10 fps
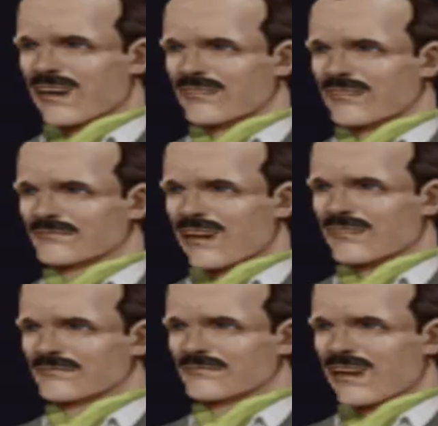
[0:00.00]
How long are
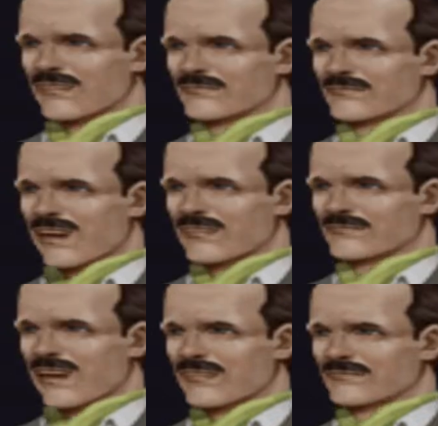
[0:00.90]
you going to make
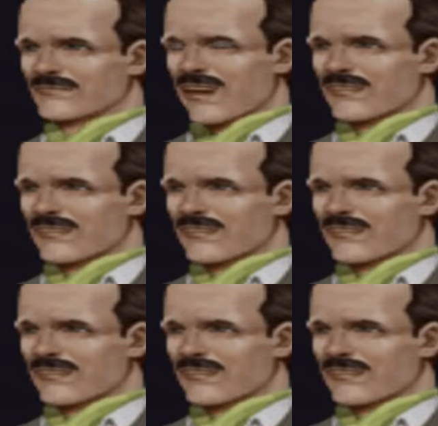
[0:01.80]
me wait?